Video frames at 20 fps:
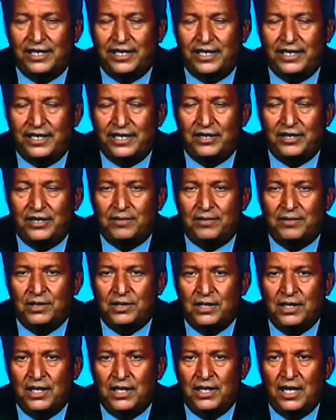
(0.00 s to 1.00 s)
in them,
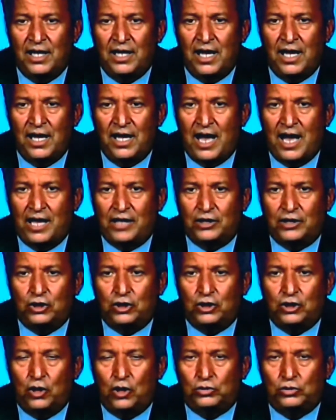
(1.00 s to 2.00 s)
and
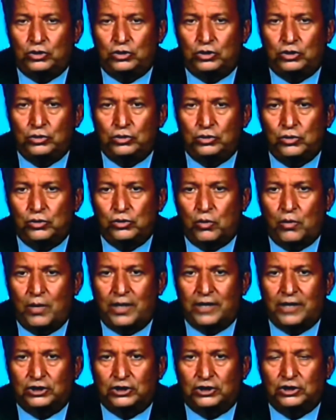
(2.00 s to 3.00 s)
go to the
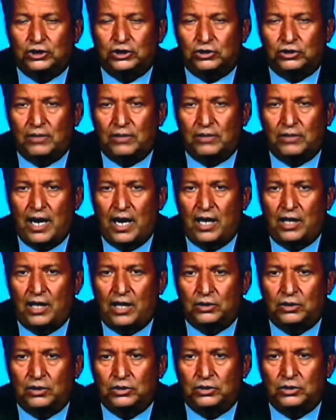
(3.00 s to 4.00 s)
questions
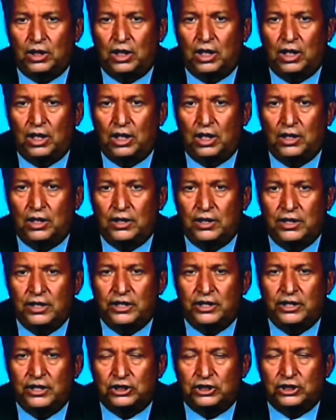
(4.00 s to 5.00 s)
around
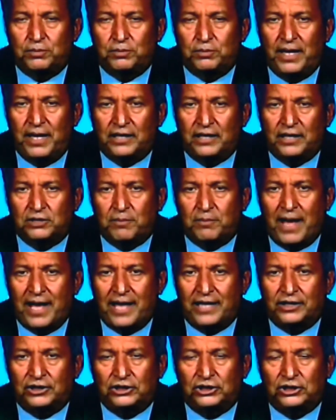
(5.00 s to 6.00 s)

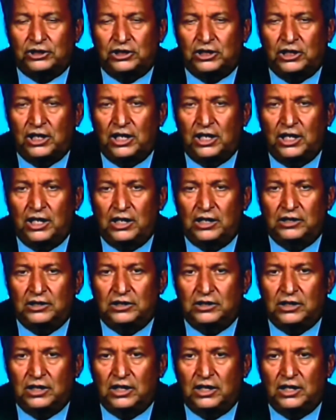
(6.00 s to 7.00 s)
Spanish
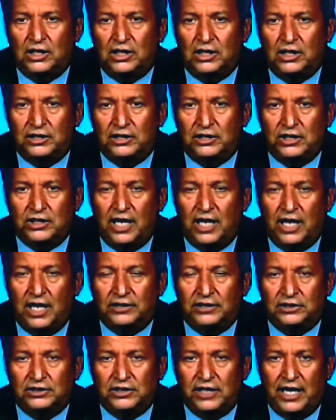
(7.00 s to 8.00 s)
and
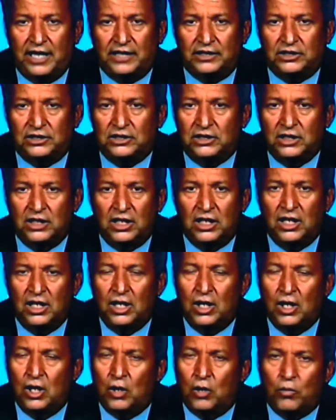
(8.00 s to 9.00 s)
Italian debts.
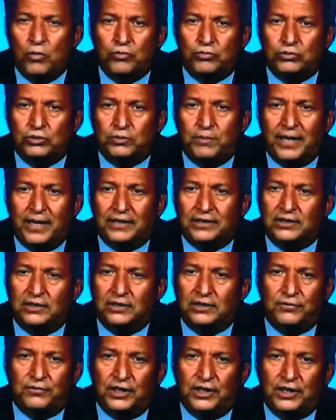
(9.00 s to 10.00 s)
With respect to the
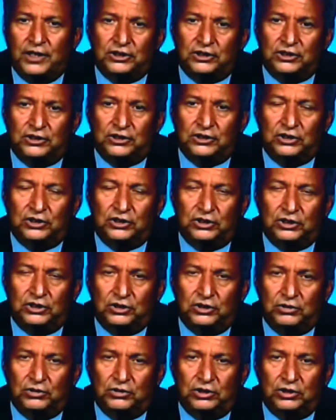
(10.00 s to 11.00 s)
financial
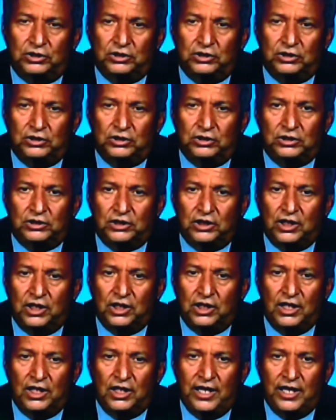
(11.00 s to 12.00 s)
institutions,
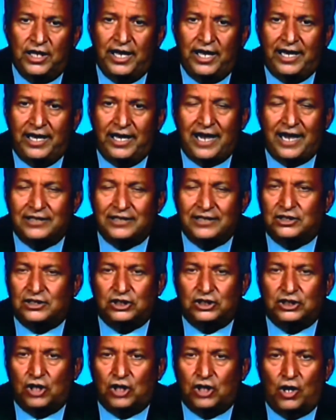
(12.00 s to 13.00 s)
it has to
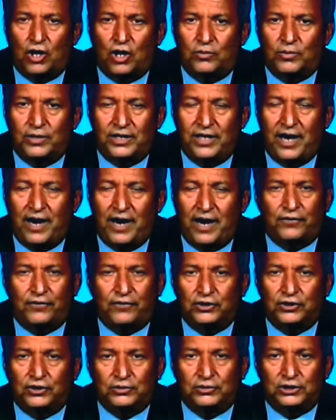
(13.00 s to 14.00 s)
start with an
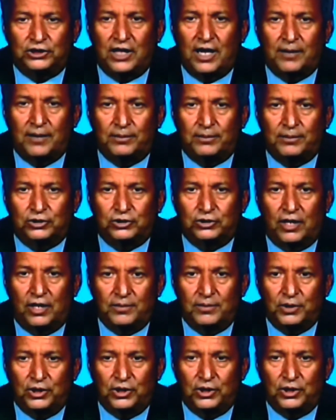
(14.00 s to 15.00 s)
effort to establish
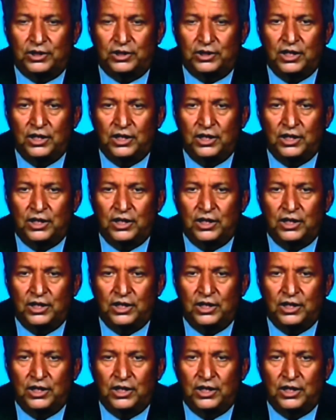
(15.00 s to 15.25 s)
credibility.